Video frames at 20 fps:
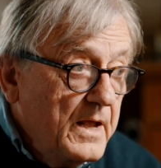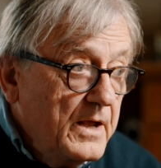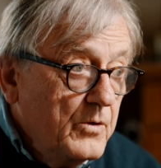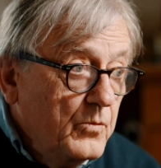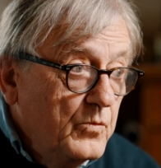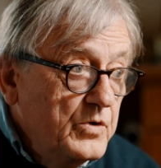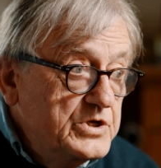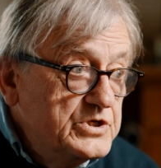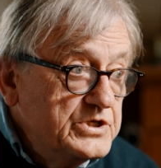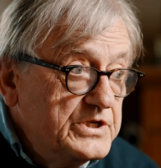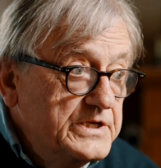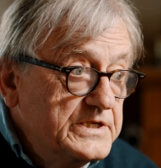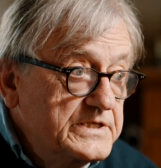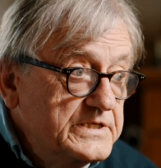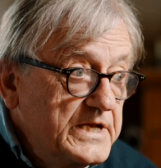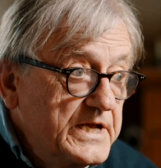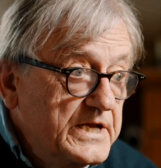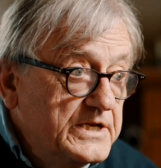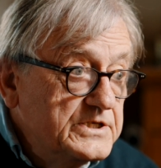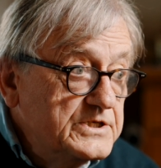which
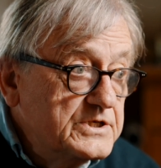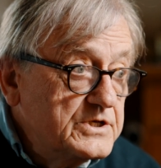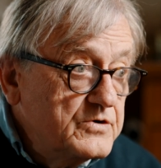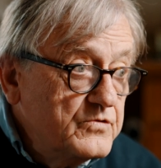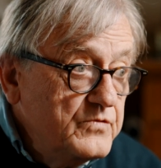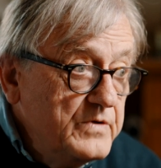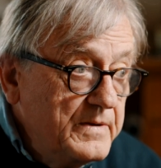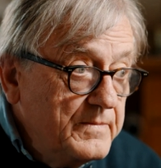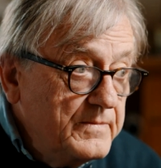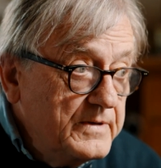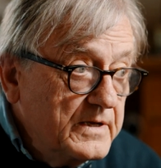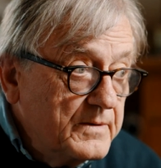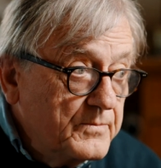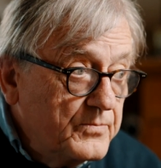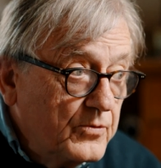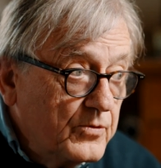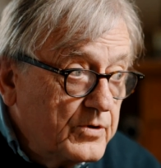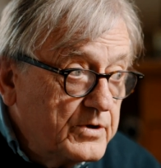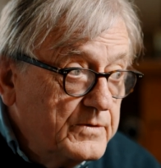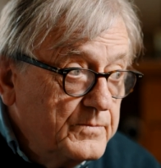is extremely
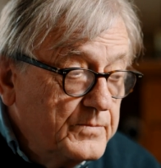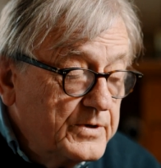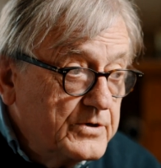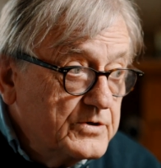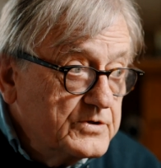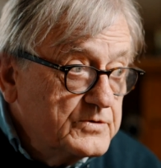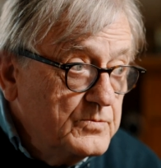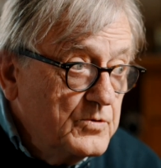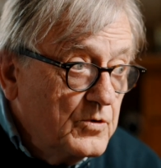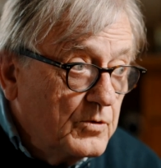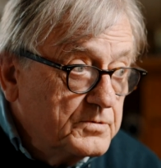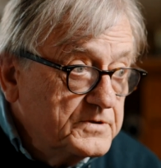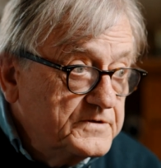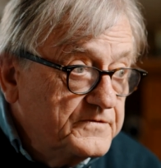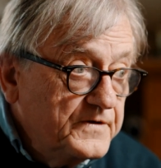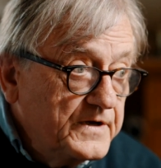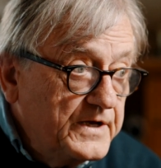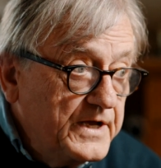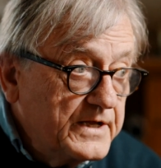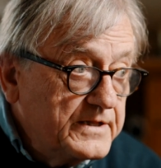important, because we always
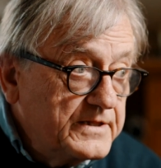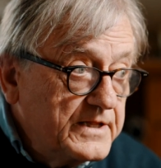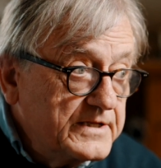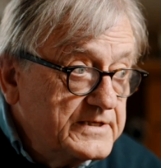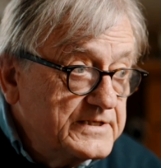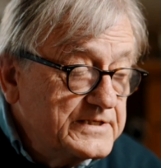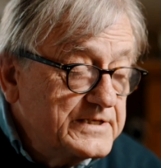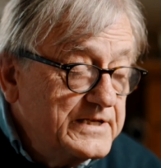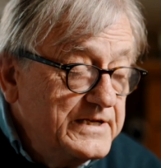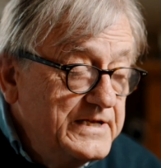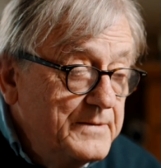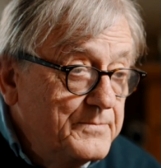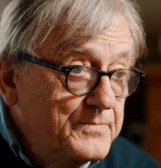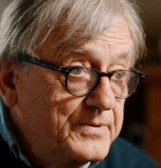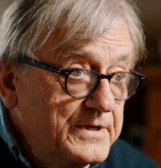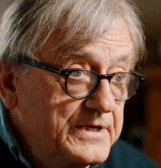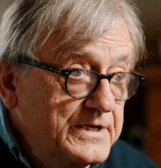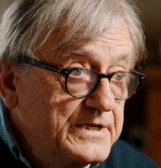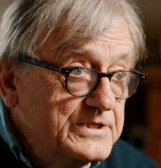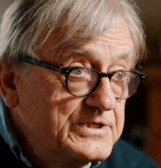forget that sleep
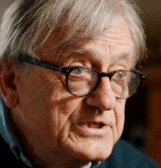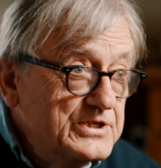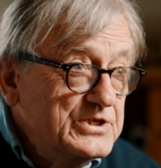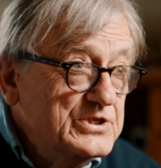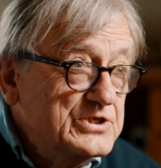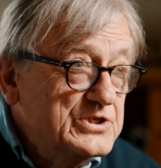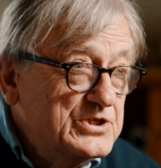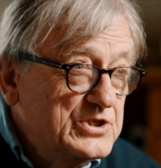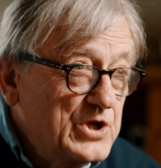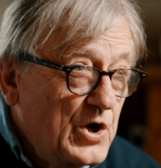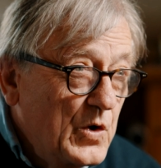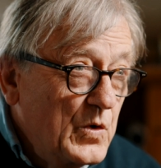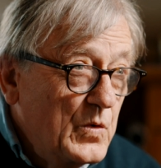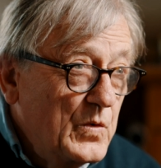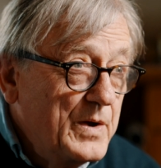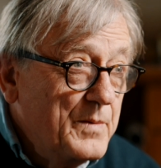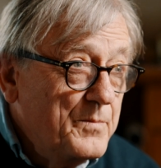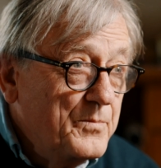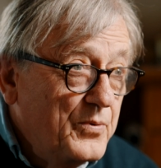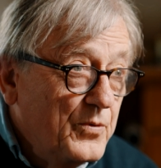is so
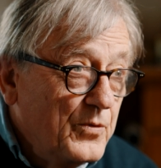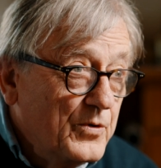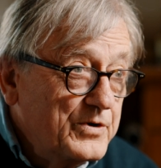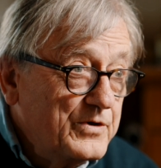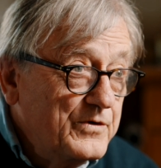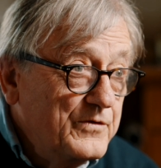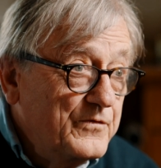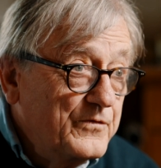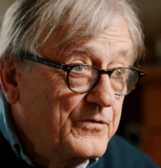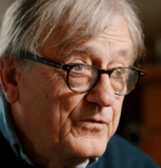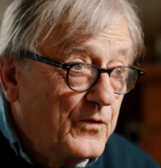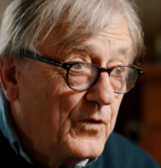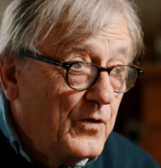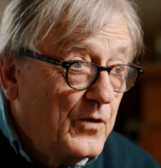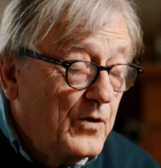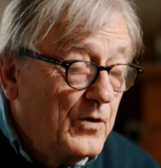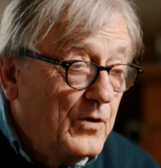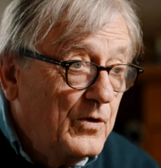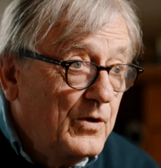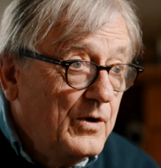important
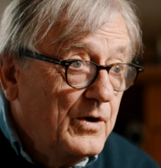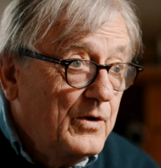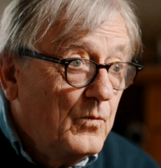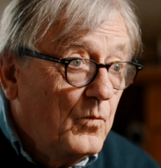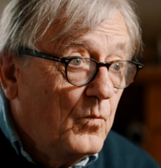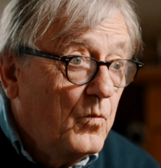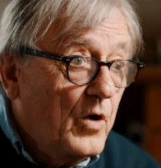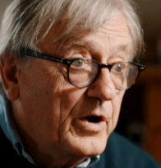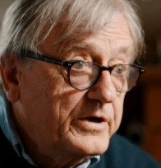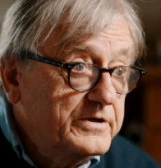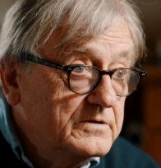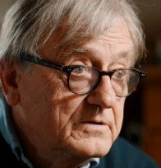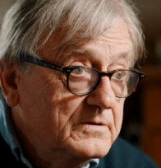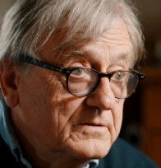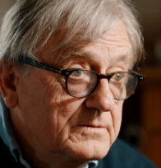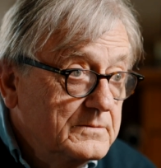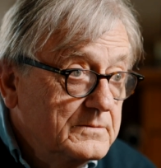for what?